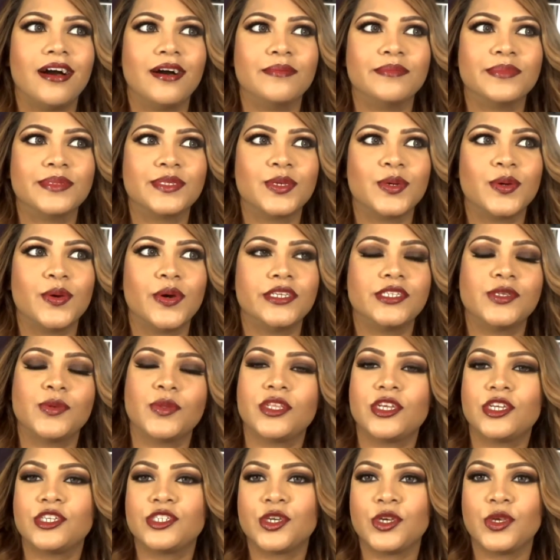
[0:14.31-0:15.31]
So I just
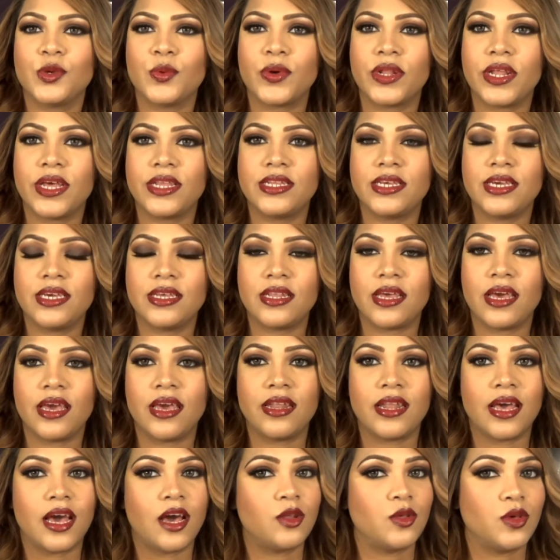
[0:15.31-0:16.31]
wanted to show you what I did
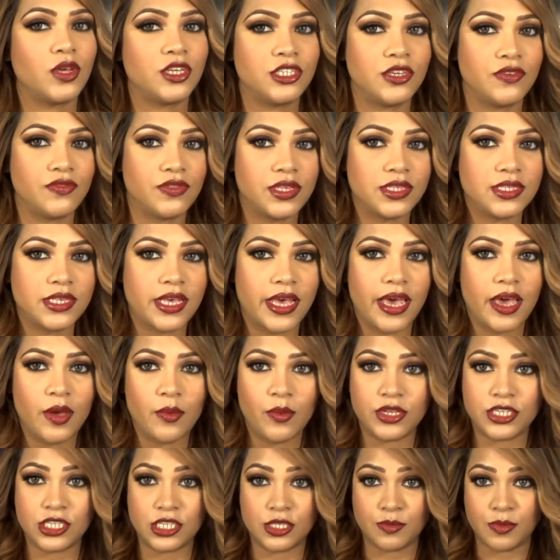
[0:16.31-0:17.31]
and how to achieve this hair,
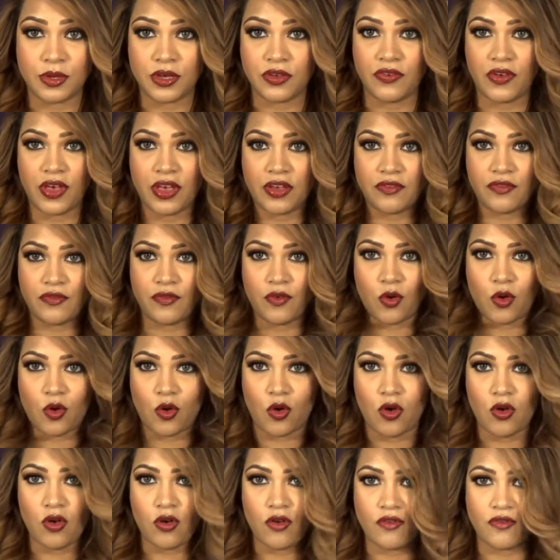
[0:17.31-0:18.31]
which is perfect
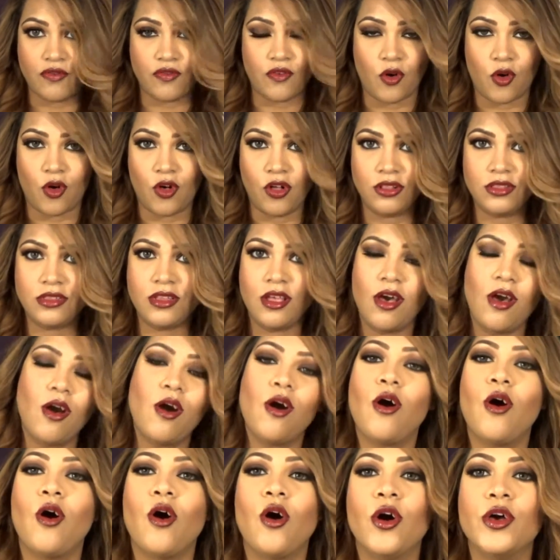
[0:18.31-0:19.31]
for fall,
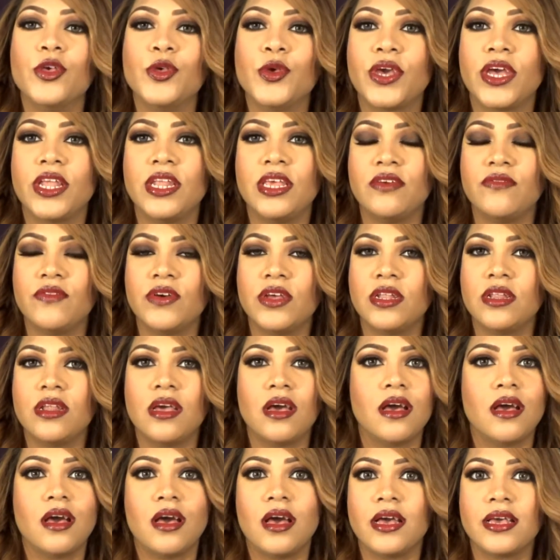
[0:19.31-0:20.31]
or you can even
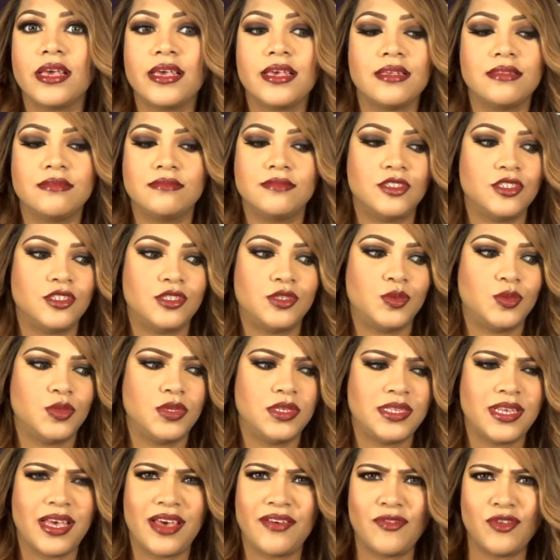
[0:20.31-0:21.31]
just do
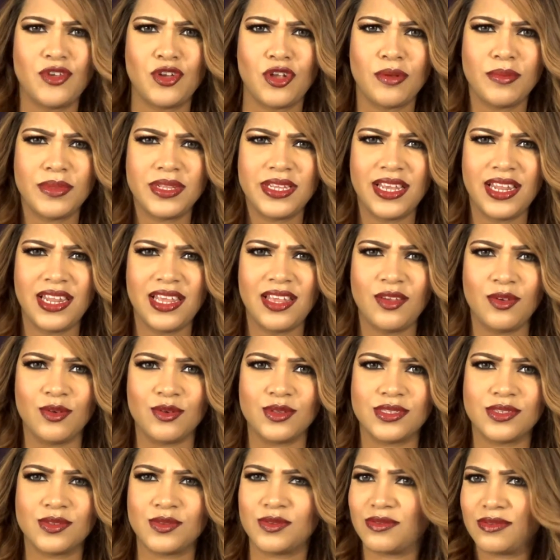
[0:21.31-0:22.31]
this hair for normal daily
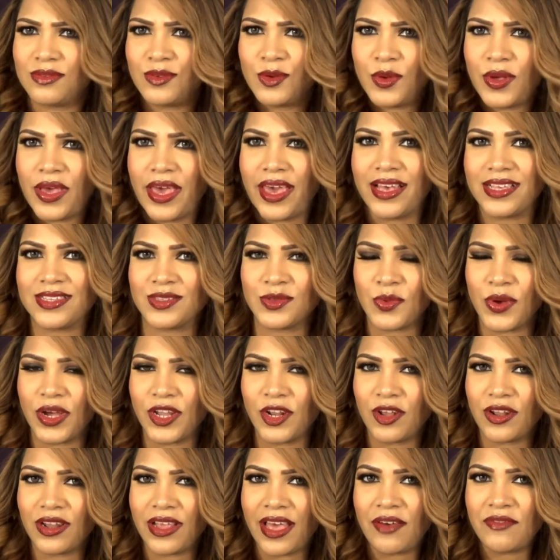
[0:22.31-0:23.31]
use. Who cares? Why
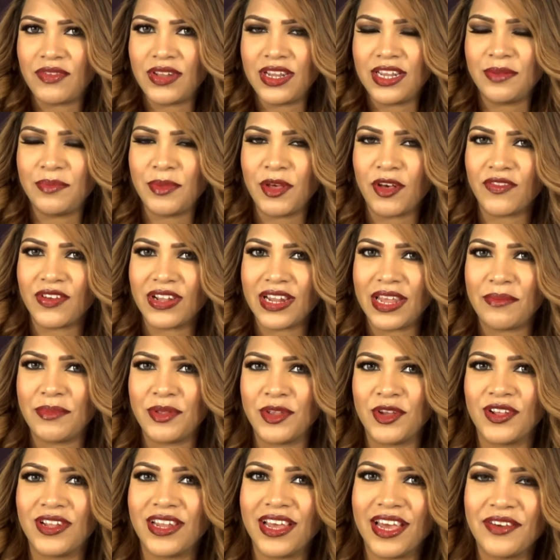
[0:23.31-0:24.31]
not have a little bit of glam in
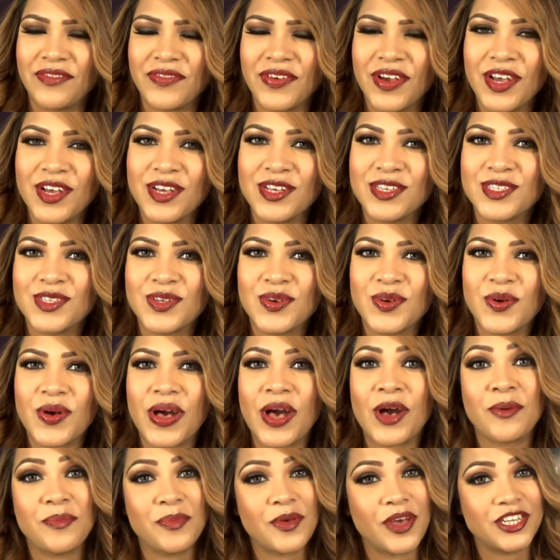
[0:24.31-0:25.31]
your life? So I
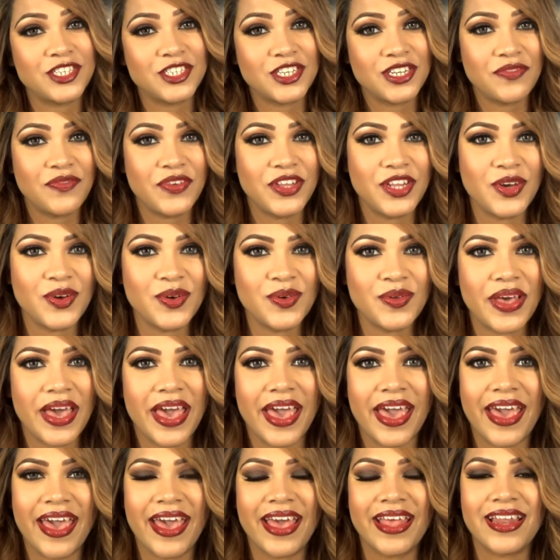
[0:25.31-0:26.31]
hope you enjoyed the video,
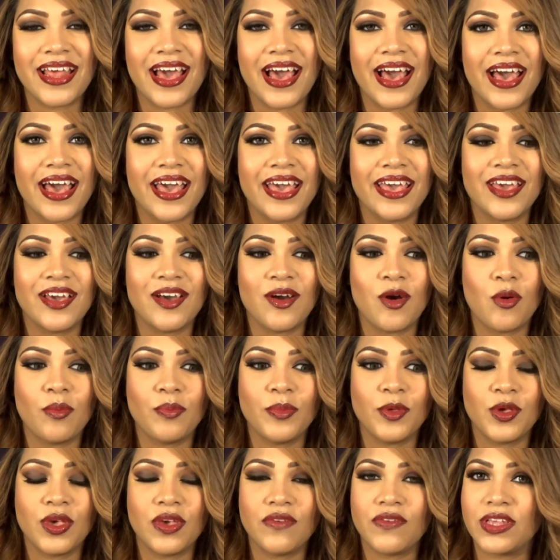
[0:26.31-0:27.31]
and I
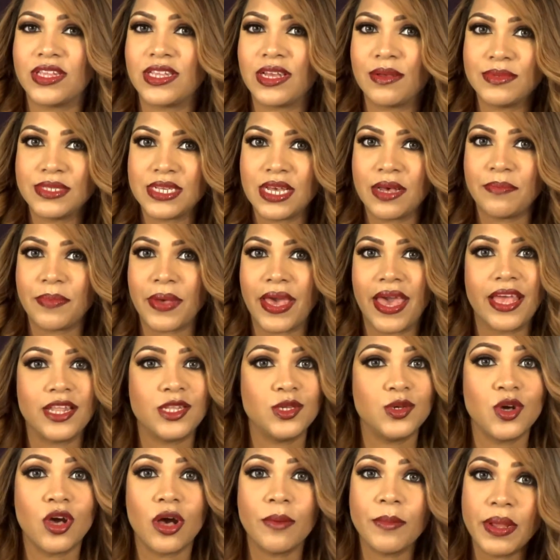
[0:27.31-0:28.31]
hope you give it a thumbs up, and
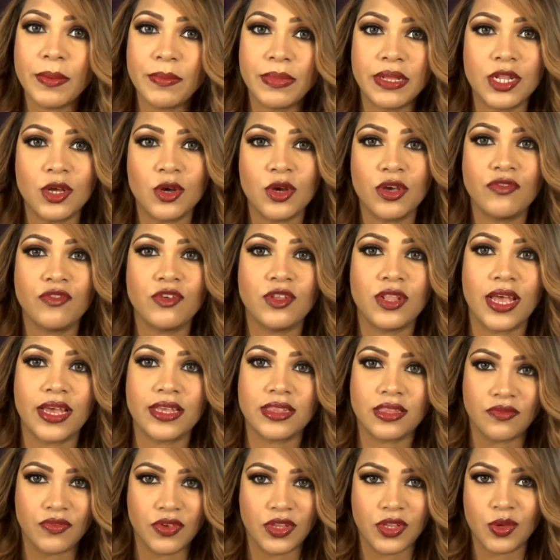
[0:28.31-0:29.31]
do comment below if you
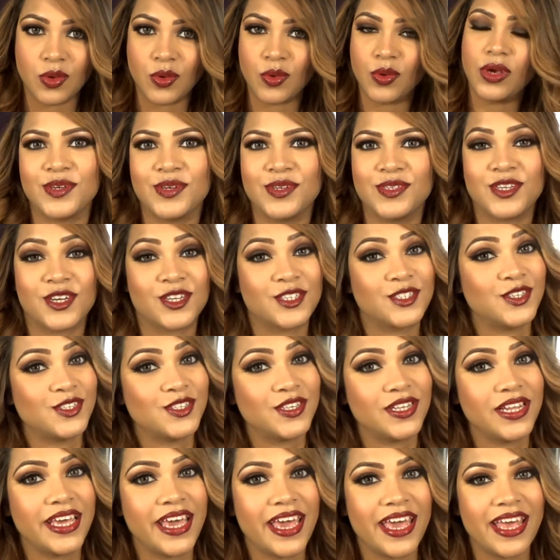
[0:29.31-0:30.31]
liked the video. I'll talk to you
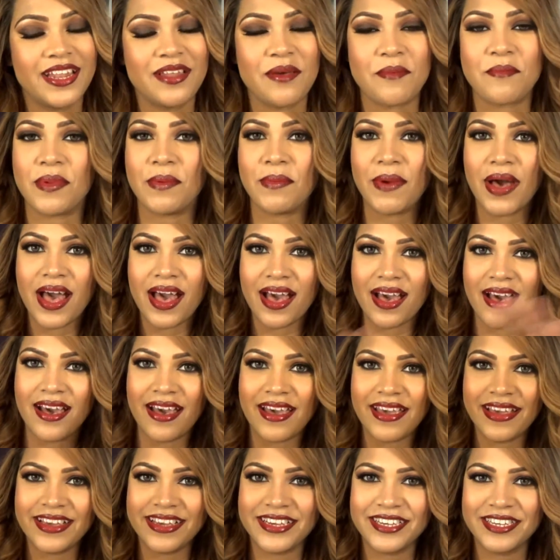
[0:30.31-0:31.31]
soon again. Bye
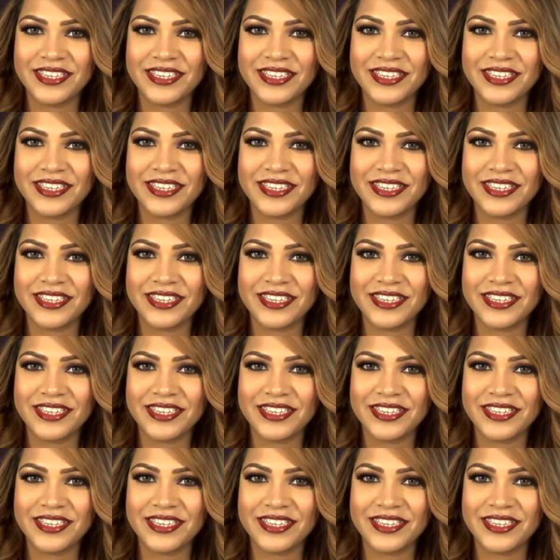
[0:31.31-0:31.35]
bye.